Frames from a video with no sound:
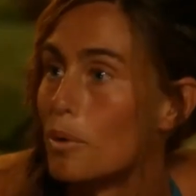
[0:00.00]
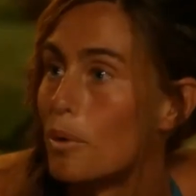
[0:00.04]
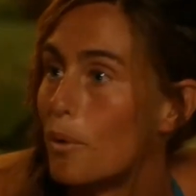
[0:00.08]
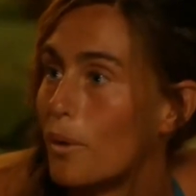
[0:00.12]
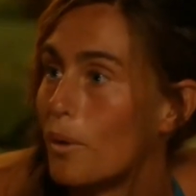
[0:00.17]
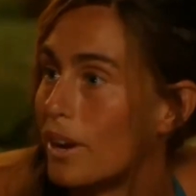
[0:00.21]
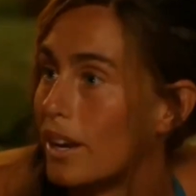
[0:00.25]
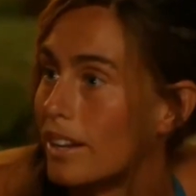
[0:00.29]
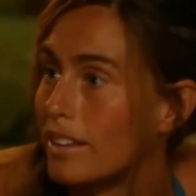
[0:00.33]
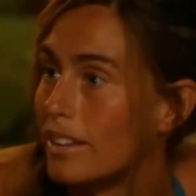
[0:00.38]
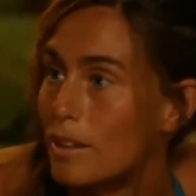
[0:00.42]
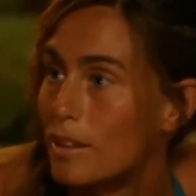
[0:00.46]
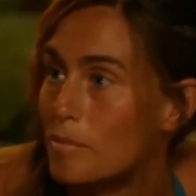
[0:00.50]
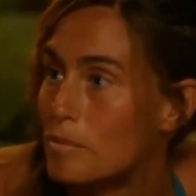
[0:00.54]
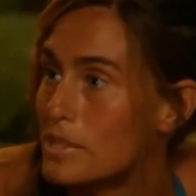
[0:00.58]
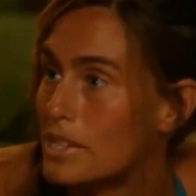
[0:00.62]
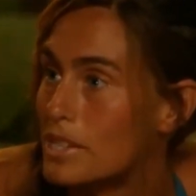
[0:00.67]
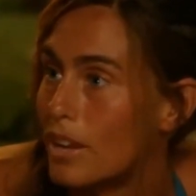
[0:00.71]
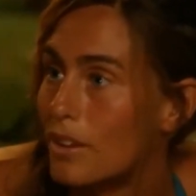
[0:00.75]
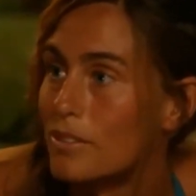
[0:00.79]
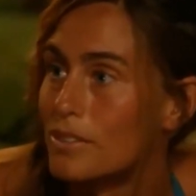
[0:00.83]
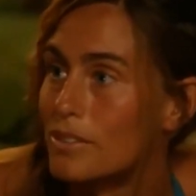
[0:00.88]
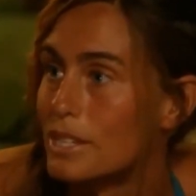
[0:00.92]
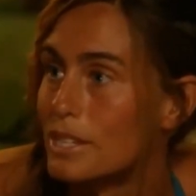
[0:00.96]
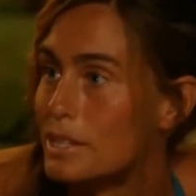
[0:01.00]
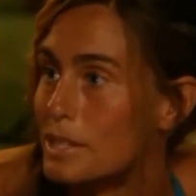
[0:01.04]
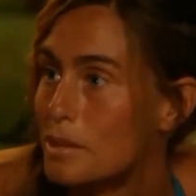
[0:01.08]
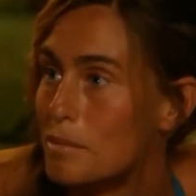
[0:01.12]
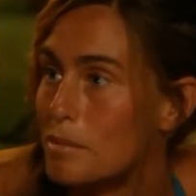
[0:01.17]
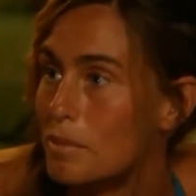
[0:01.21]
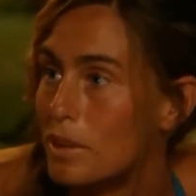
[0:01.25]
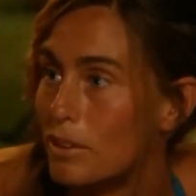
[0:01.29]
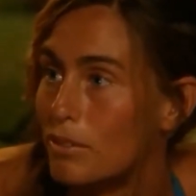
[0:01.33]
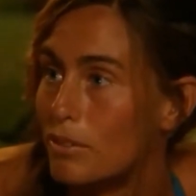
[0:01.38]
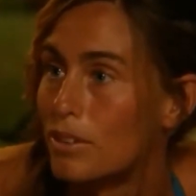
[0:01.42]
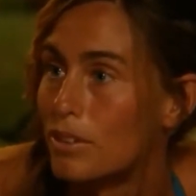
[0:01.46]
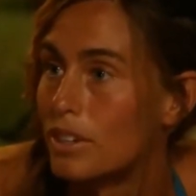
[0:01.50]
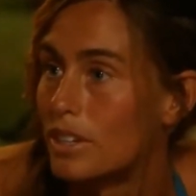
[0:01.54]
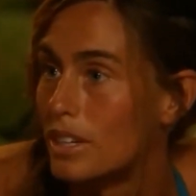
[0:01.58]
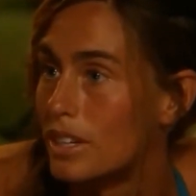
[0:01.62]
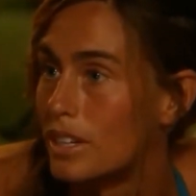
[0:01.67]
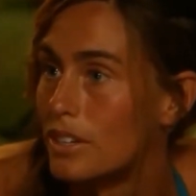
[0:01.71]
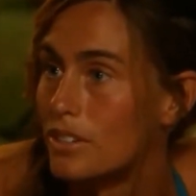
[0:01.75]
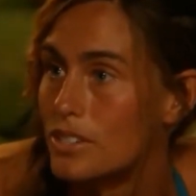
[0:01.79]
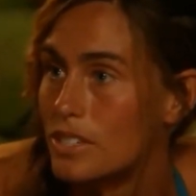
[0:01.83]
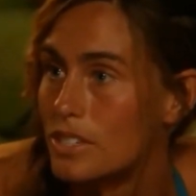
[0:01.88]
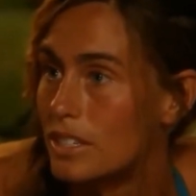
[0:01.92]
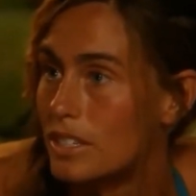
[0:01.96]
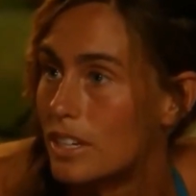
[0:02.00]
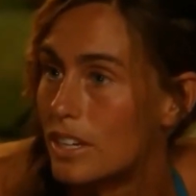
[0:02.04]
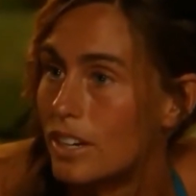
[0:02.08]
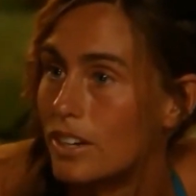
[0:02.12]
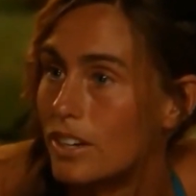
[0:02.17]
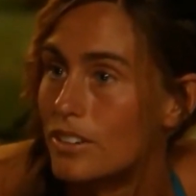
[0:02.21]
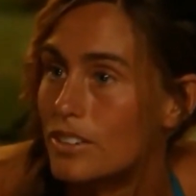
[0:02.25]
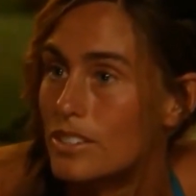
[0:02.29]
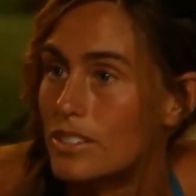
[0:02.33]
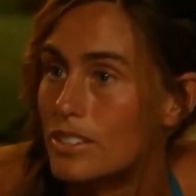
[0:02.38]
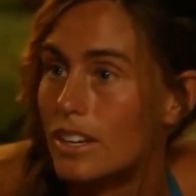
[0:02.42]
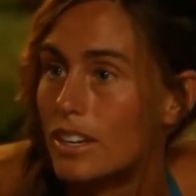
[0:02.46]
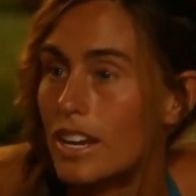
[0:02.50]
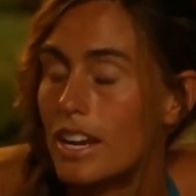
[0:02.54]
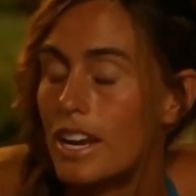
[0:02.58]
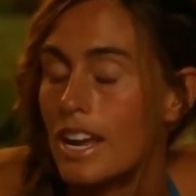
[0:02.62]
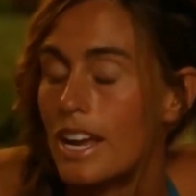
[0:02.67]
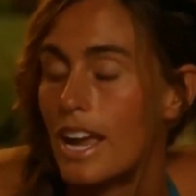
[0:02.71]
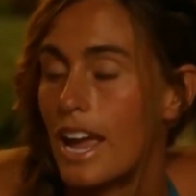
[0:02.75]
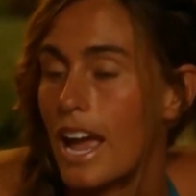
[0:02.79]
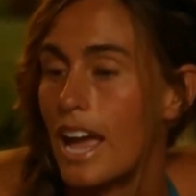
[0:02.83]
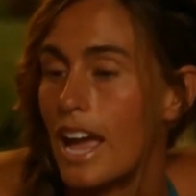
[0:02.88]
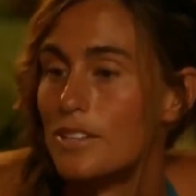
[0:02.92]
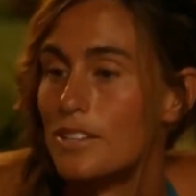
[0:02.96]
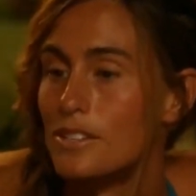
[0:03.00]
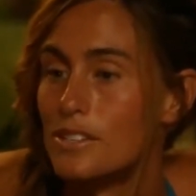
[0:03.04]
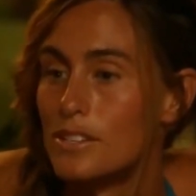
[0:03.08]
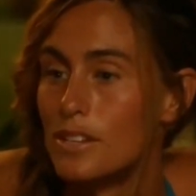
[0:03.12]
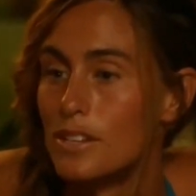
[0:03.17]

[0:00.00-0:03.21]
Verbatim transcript: pouring themselves into me for years and years. And